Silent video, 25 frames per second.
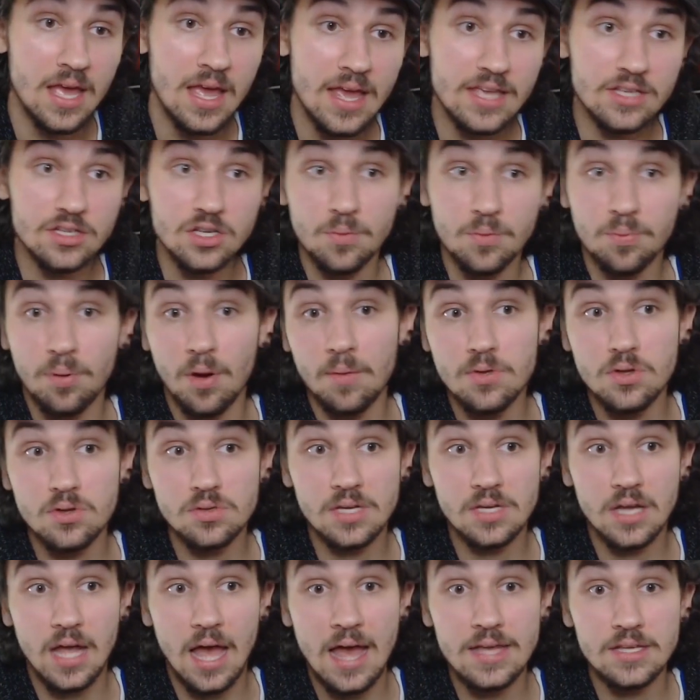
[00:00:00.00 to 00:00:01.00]
He's going to probably use
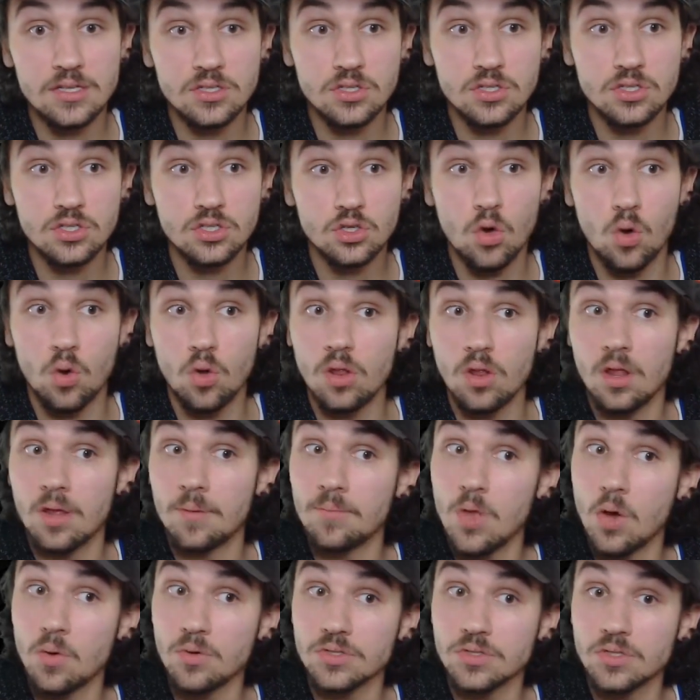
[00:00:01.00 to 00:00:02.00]
an Ice Golem.
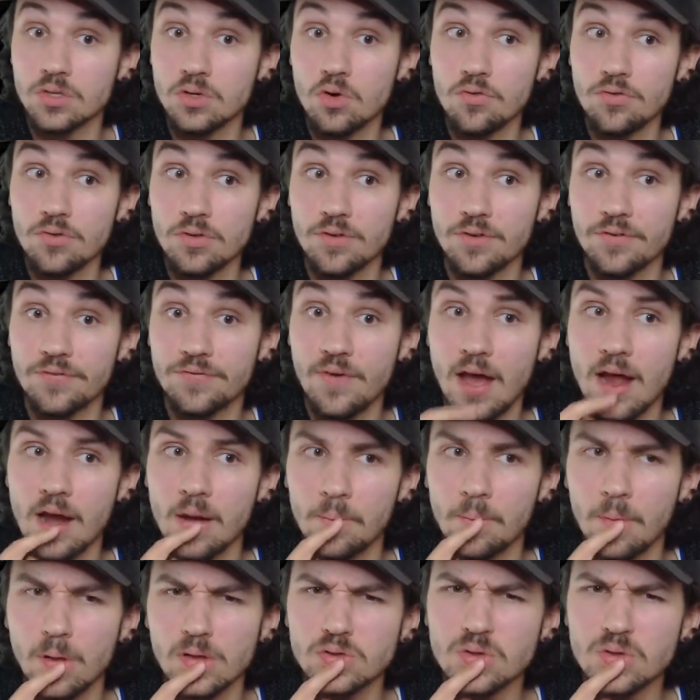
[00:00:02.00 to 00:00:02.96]
No, he's going to go for the Fireball.